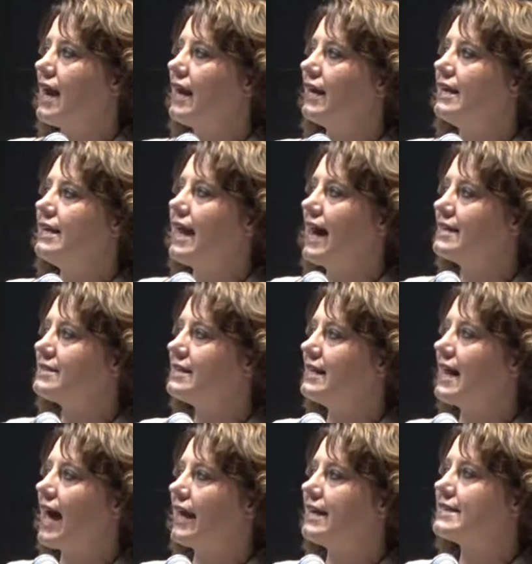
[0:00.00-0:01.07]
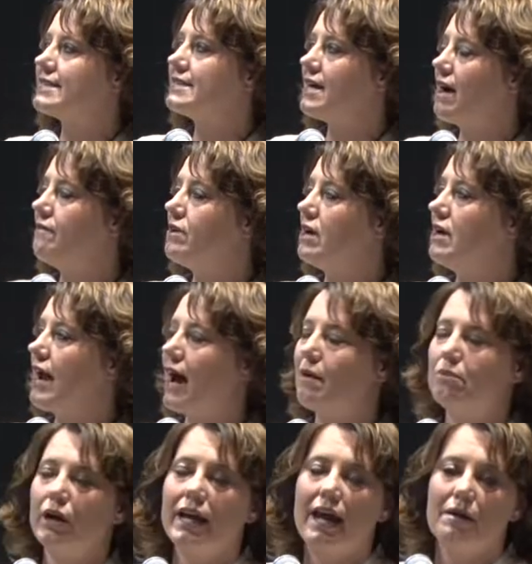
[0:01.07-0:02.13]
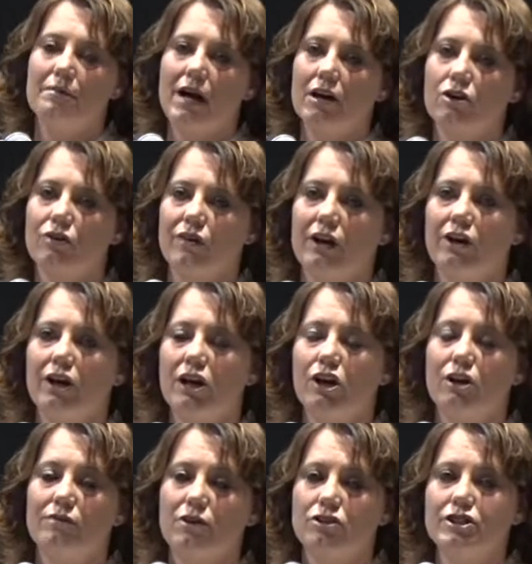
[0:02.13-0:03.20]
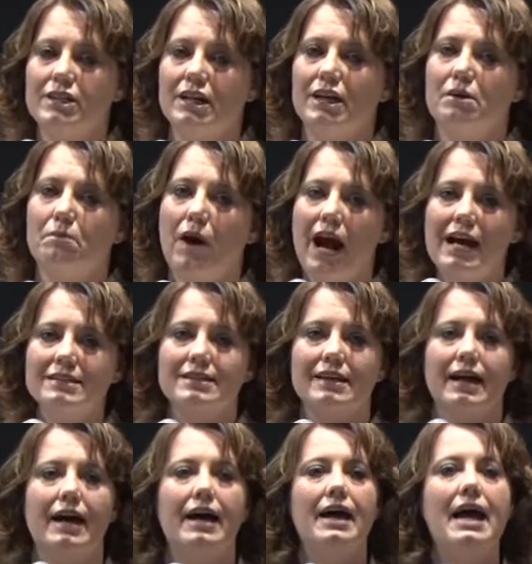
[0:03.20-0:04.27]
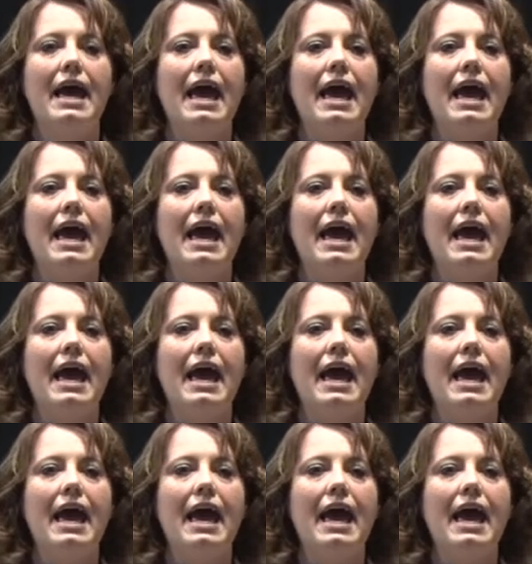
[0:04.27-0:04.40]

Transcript: And in 1997, I began my career at University of Nebraska.